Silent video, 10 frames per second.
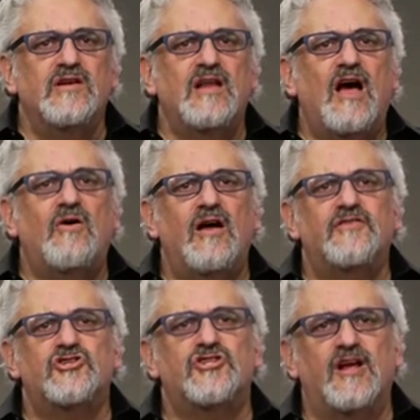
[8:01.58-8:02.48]
we now have
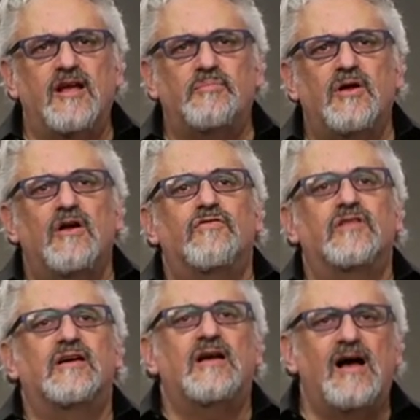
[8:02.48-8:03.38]
a shape for
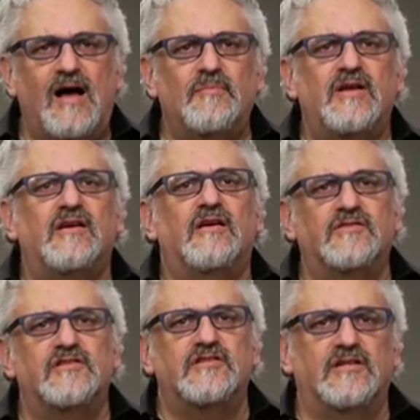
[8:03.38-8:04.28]
the comedy of
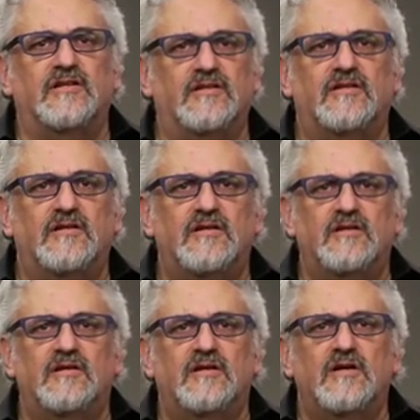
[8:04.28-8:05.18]
the scene.
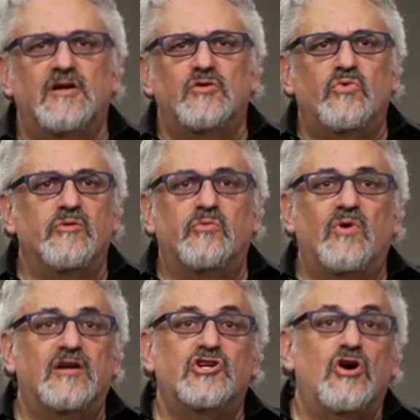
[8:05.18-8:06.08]
We would
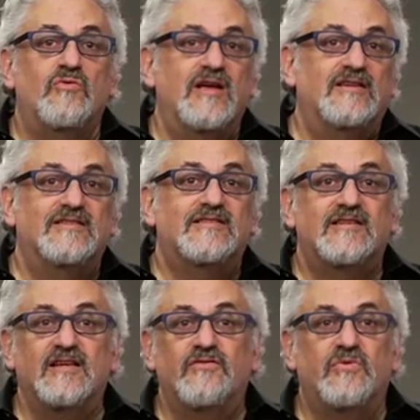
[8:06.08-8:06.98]
want to go in and
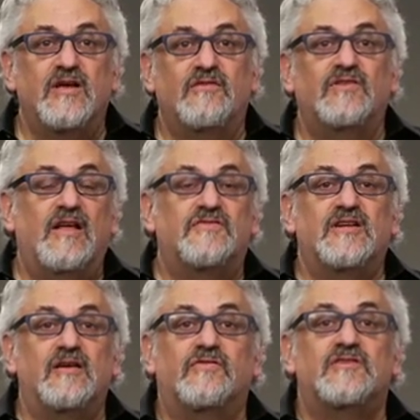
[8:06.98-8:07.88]
see if we have left
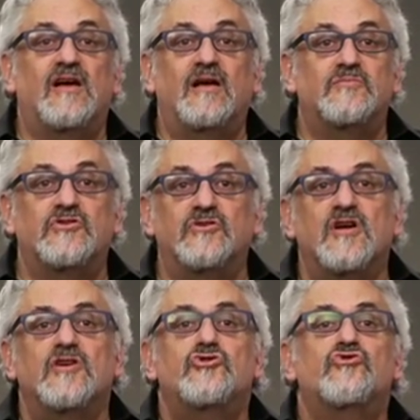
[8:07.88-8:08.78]
enough time to
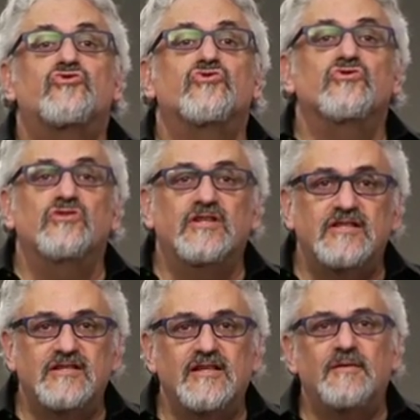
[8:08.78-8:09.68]
truly
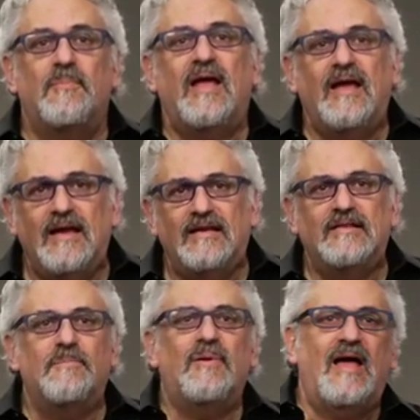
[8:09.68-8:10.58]
see the pain and
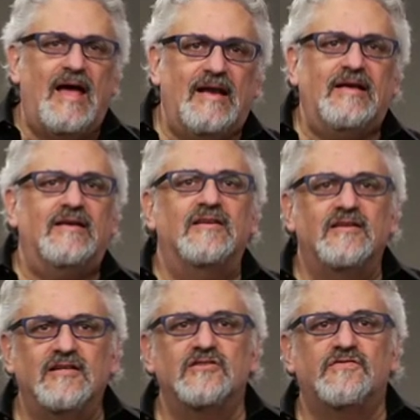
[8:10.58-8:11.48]
the panic in
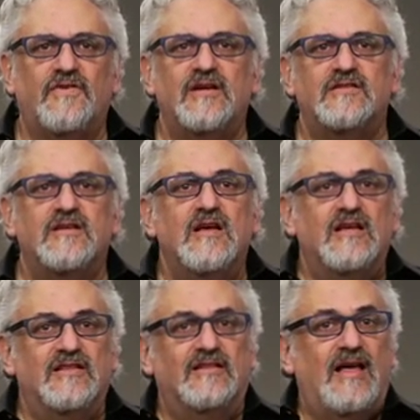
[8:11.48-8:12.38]
Anil's face
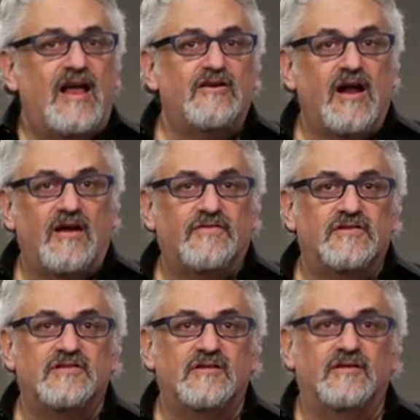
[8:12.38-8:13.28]
in the latter half of
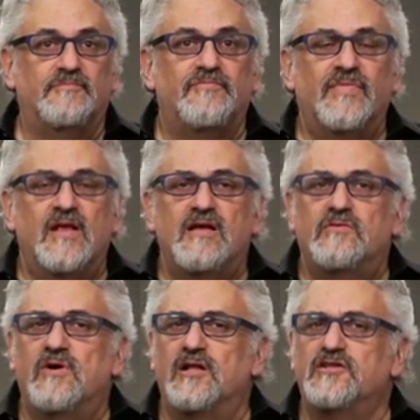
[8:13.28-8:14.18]
the scene,
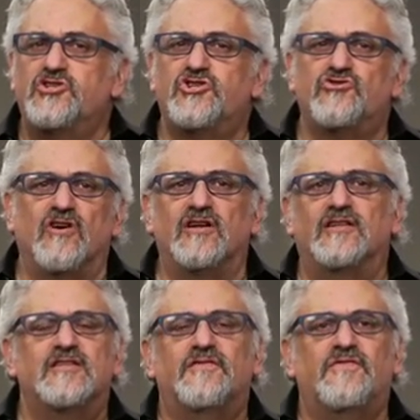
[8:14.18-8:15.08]
while he's
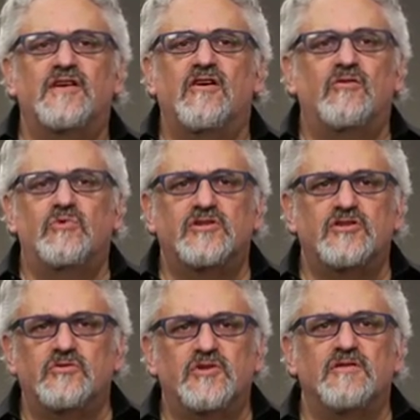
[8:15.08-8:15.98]
struggling to figure out what to
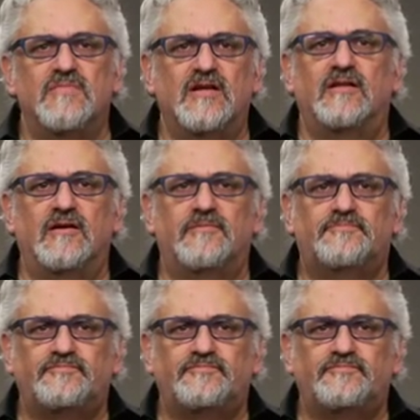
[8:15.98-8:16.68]
do with Amelia.